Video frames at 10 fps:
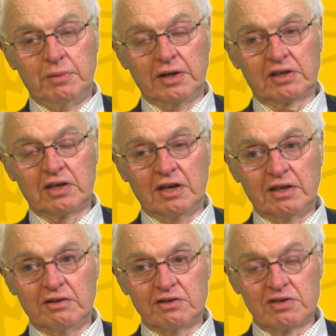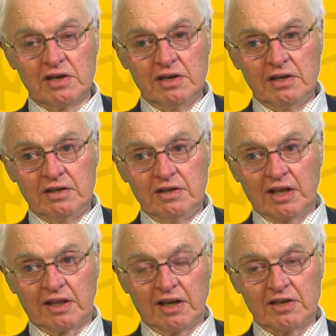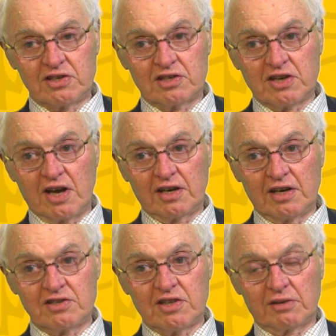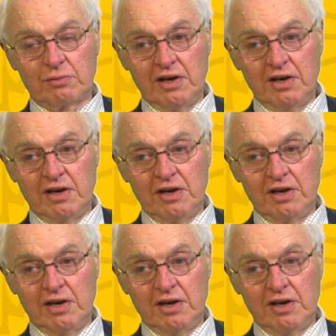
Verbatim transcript: But there was nothing as exciting as that